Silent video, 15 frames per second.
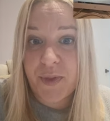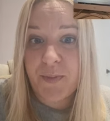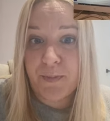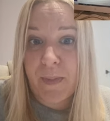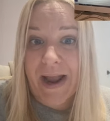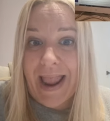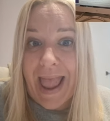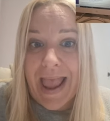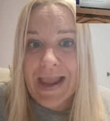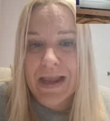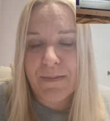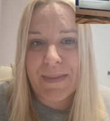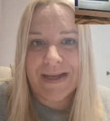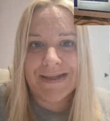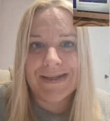My
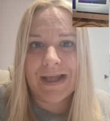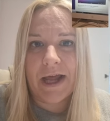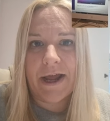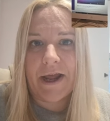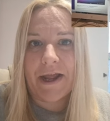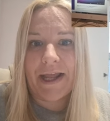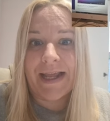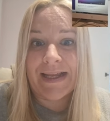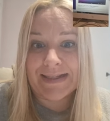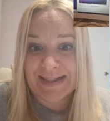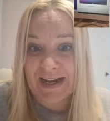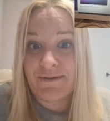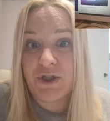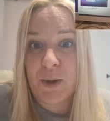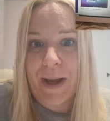aim is that it
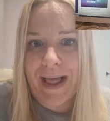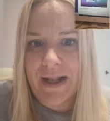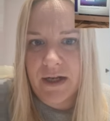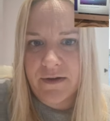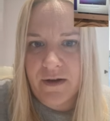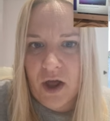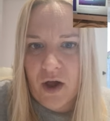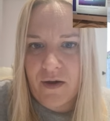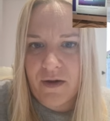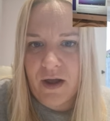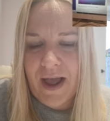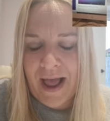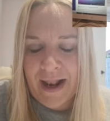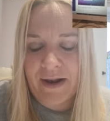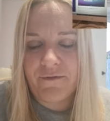saves you a hell of a lot,
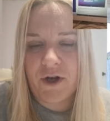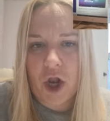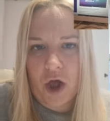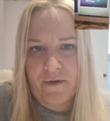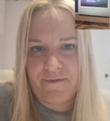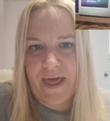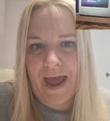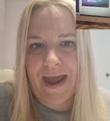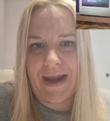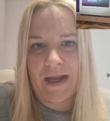a hell of a lot of that.